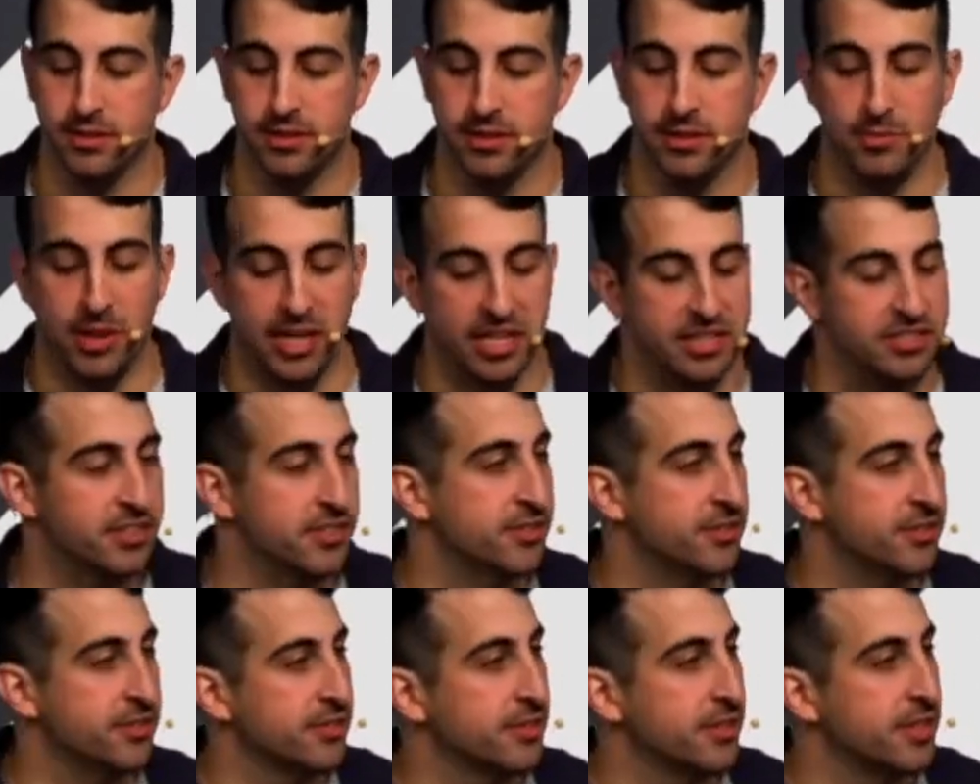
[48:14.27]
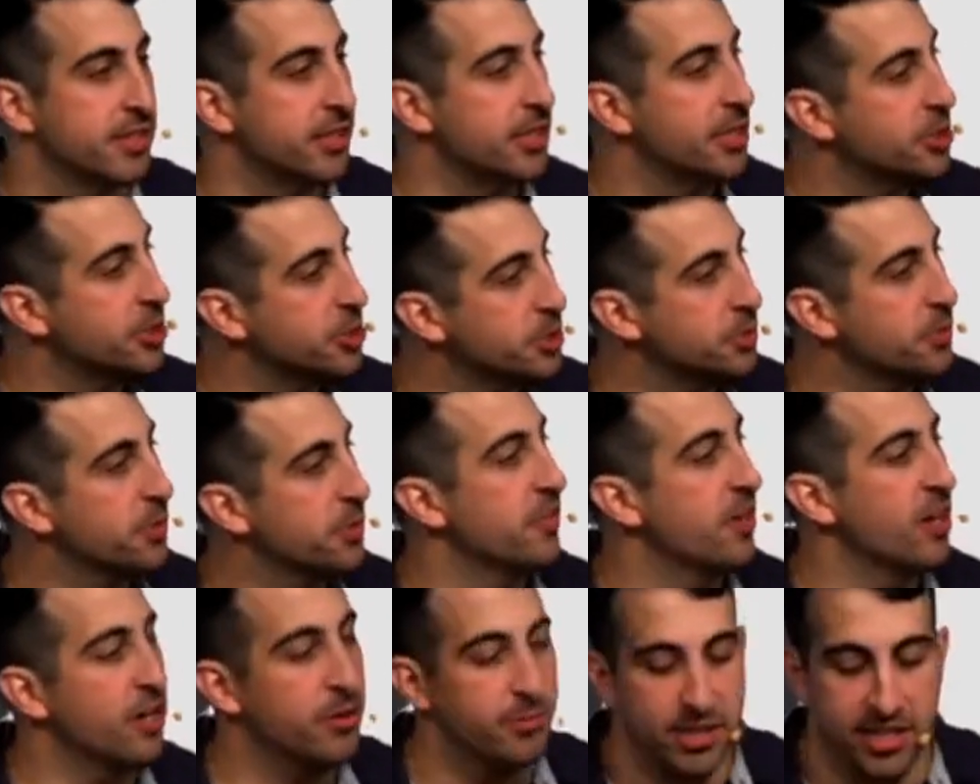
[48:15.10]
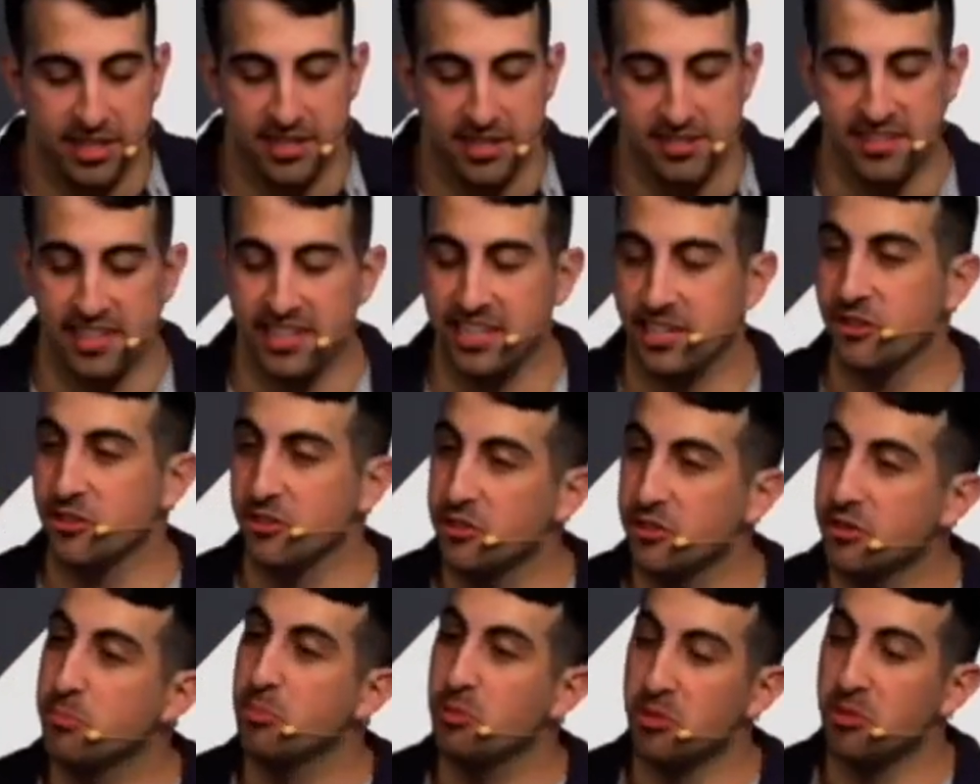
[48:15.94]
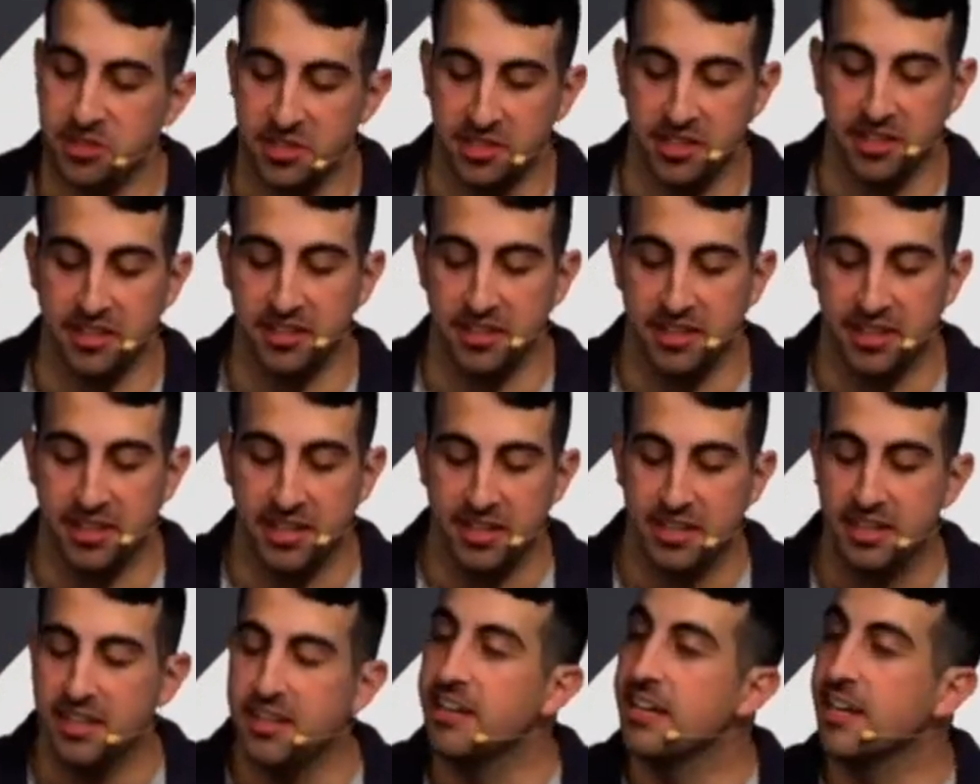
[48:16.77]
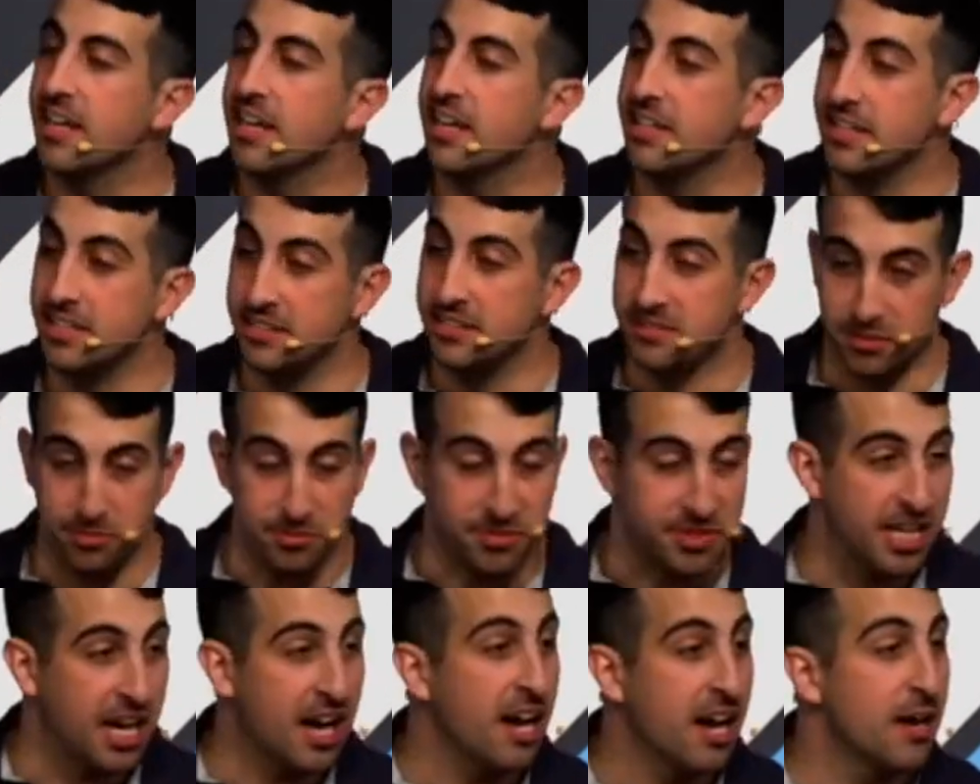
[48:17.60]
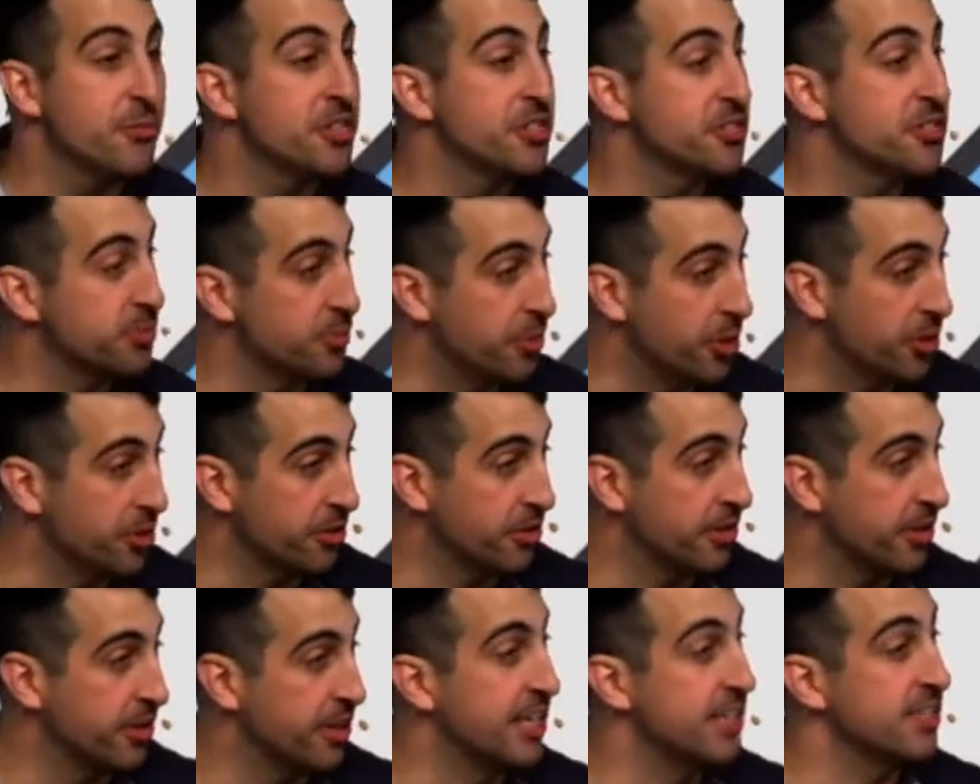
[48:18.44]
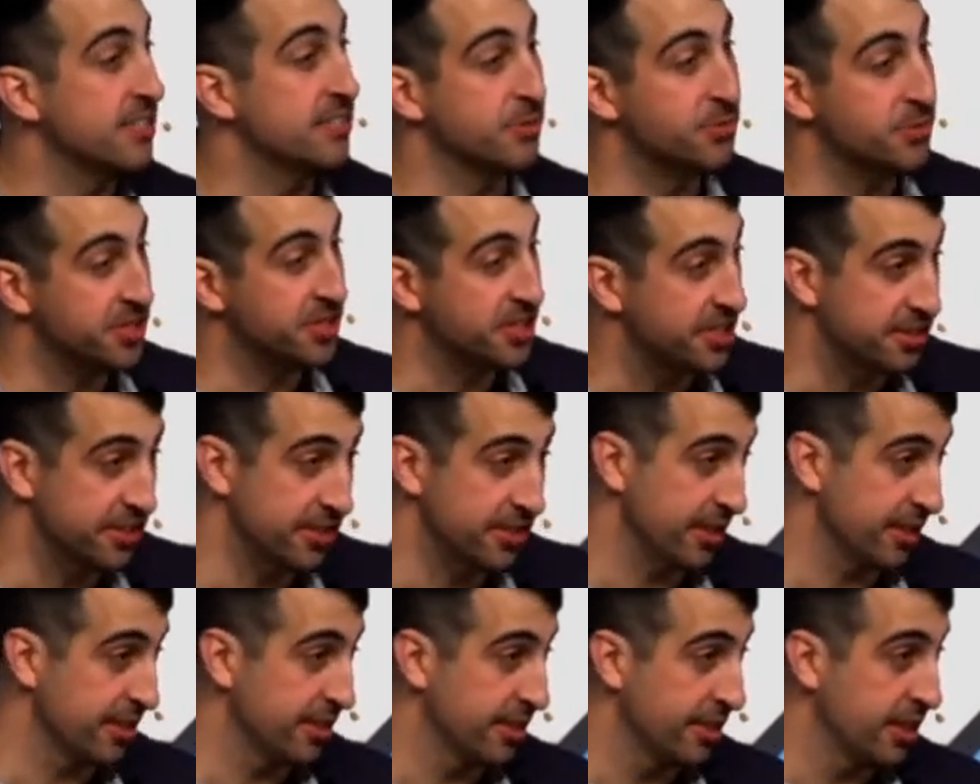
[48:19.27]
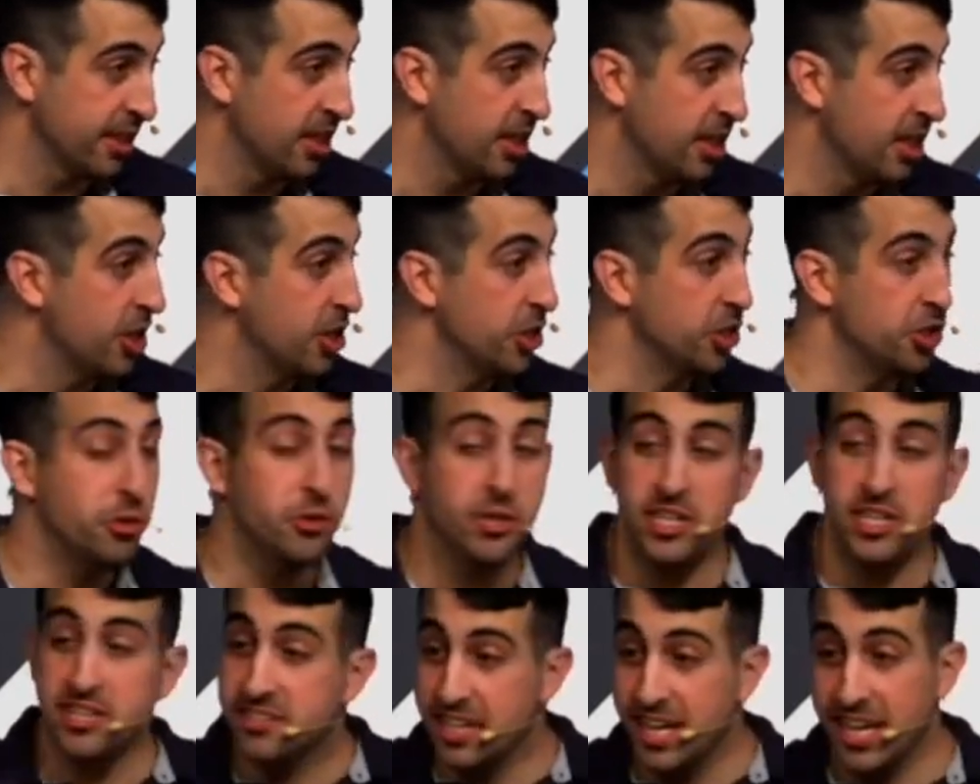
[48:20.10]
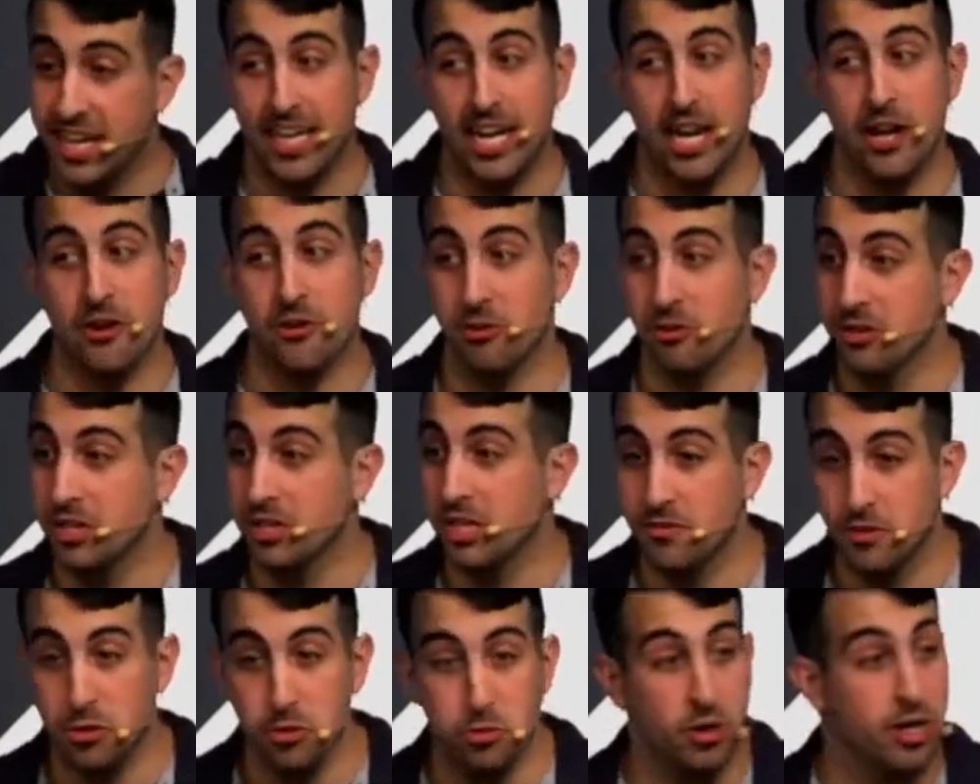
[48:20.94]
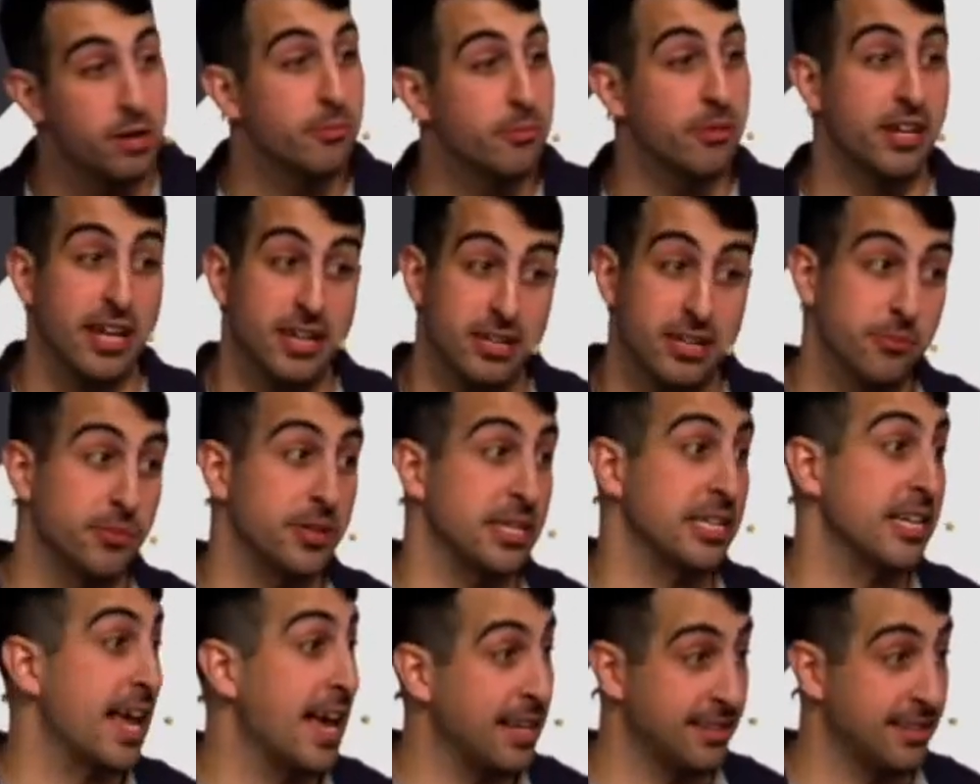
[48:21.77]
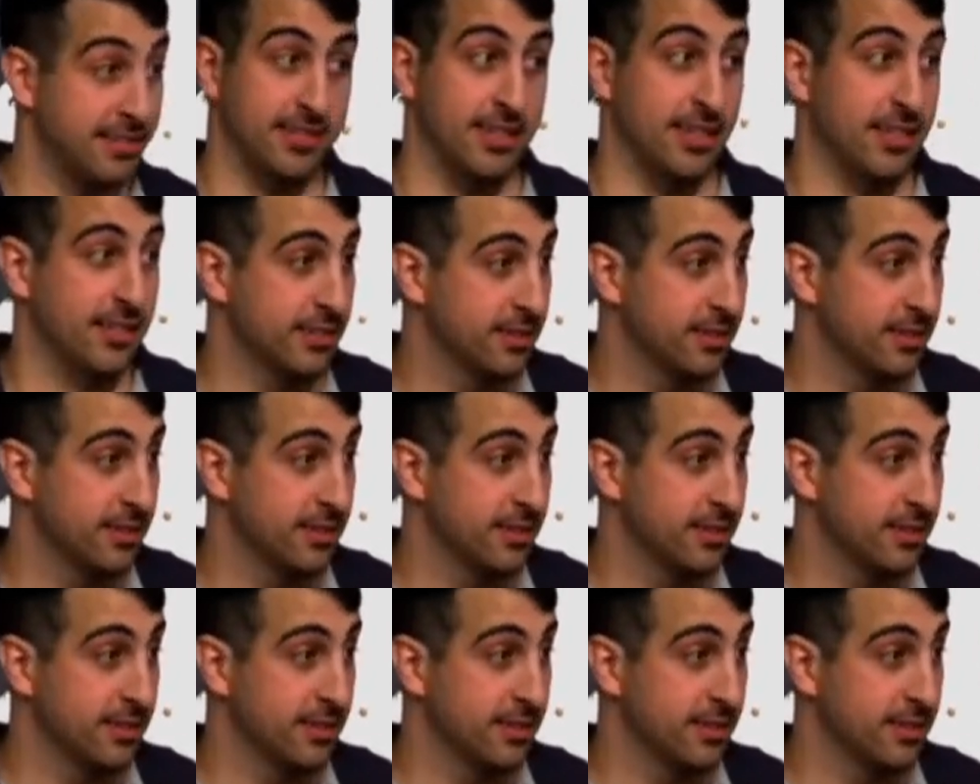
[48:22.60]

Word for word: Patience. Leadership development is like a good brisket. It needs some time in the smoker and some seasoning. You can take it out early if you want, but that's going to be nasty.